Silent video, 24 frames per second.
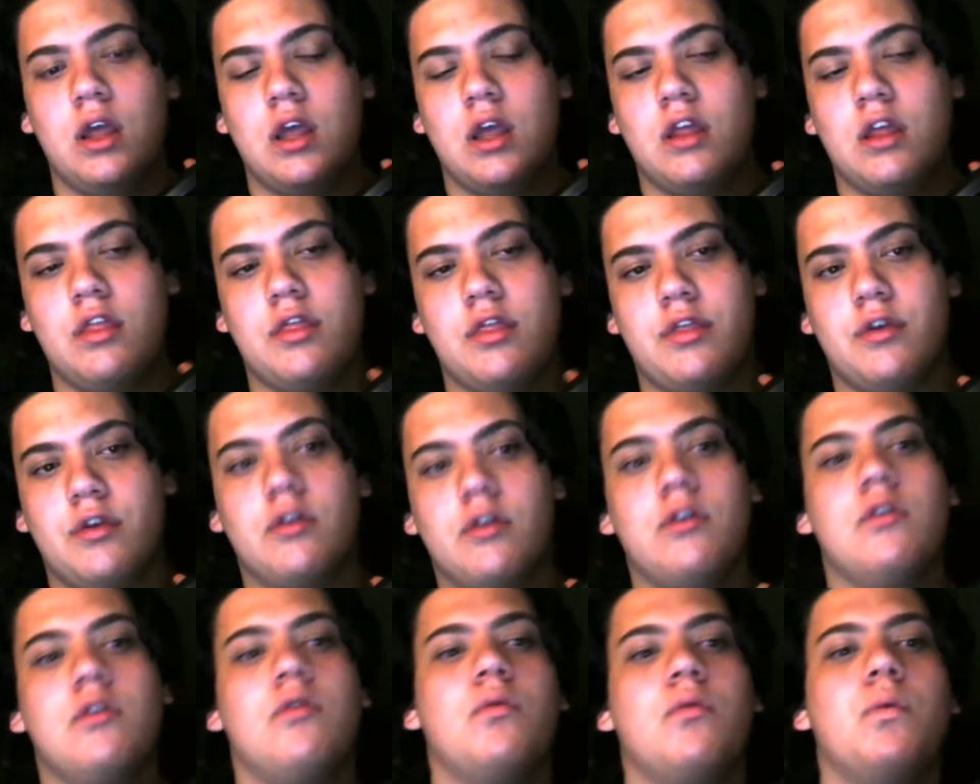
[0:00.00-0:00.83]

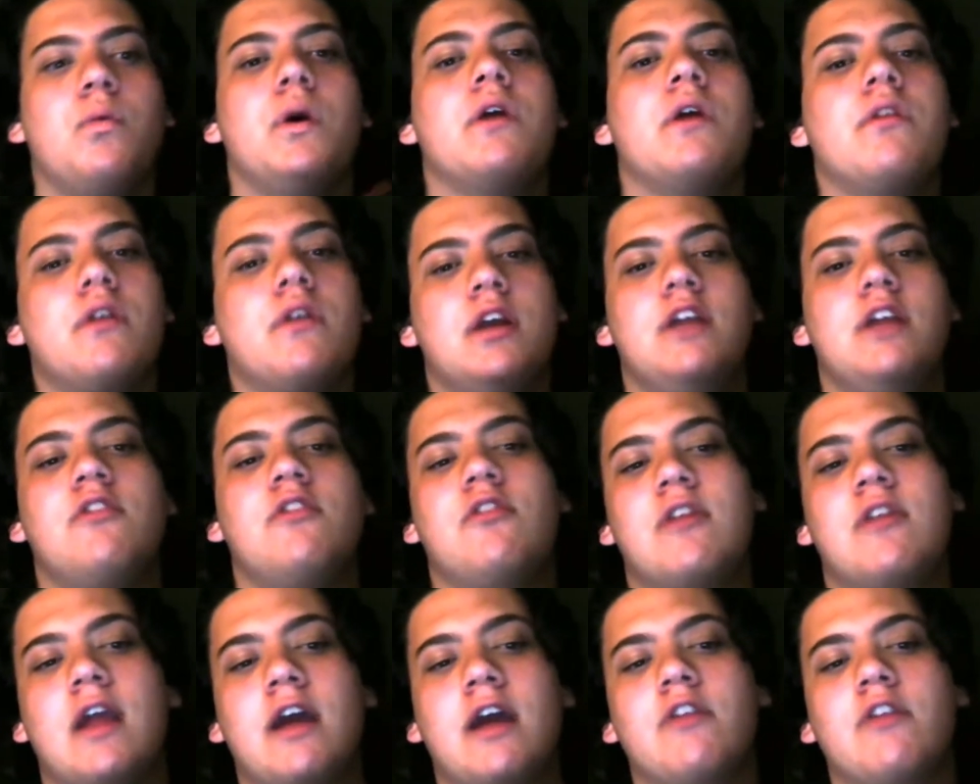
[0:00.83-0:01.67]
They're each
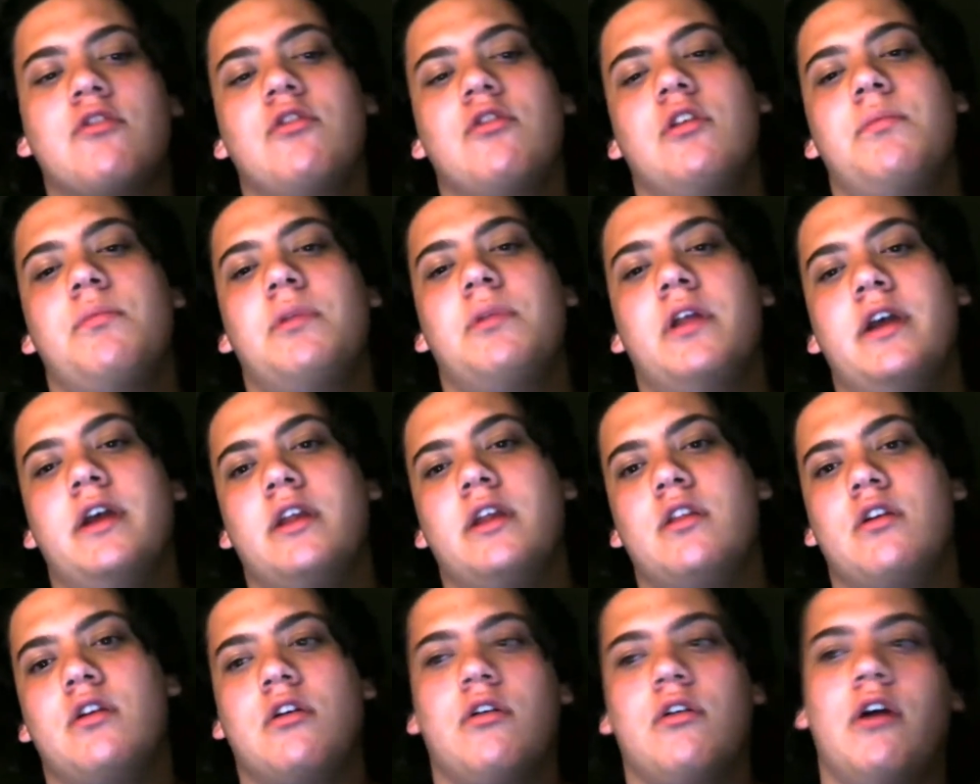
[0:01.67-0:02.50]
naturally playing
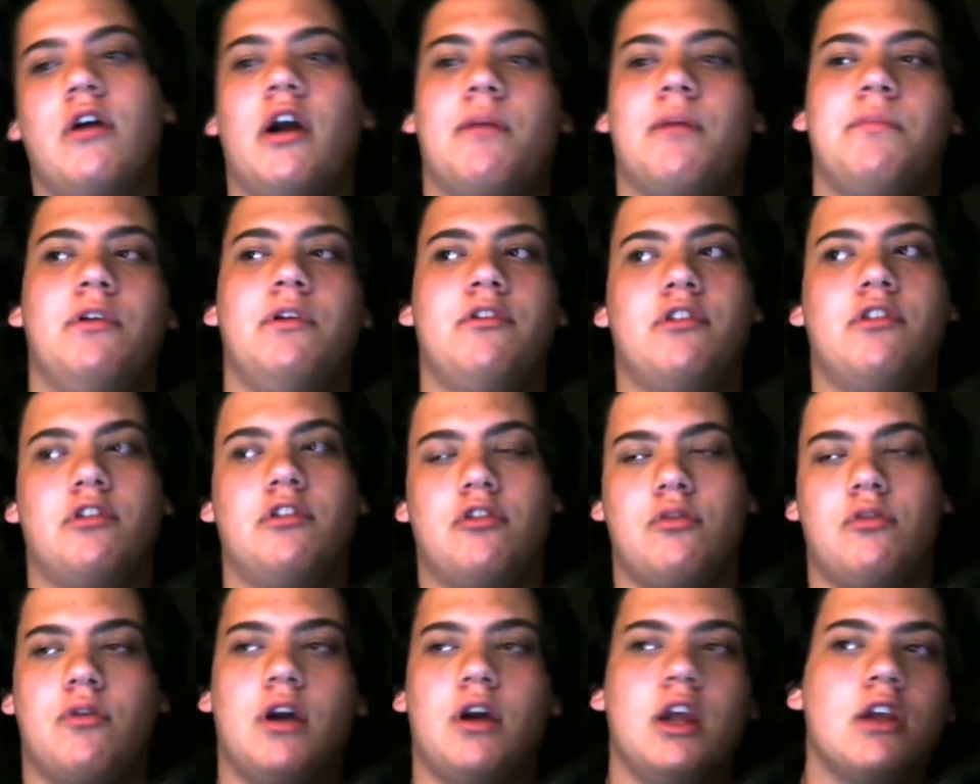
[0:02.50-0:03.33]
their correct position,
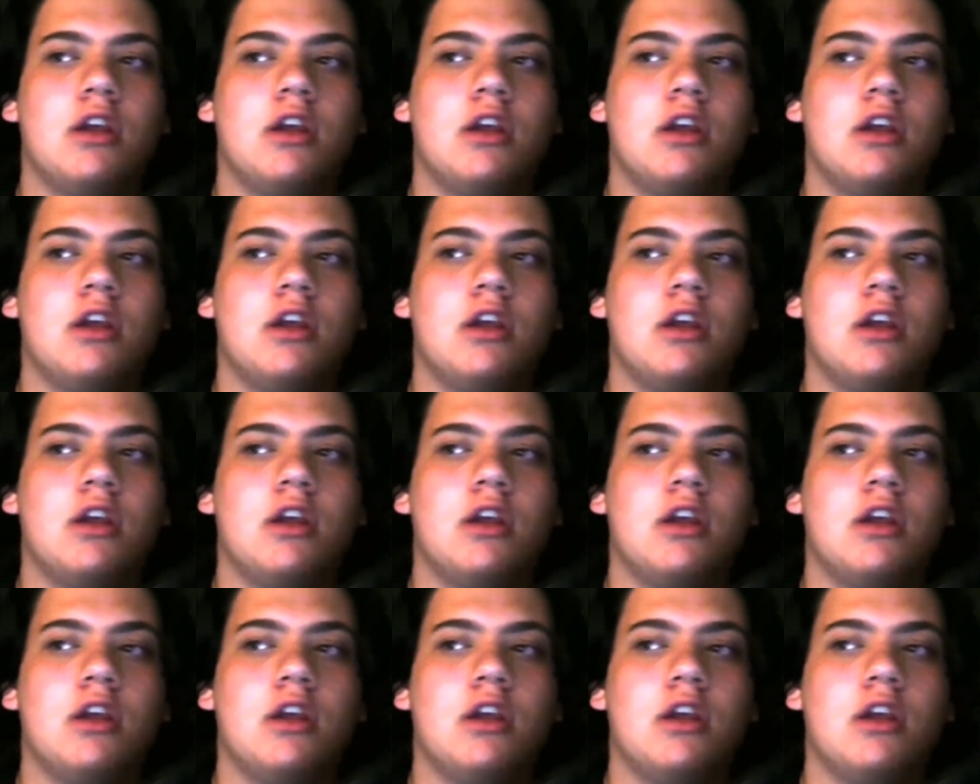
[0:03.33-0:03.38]
right?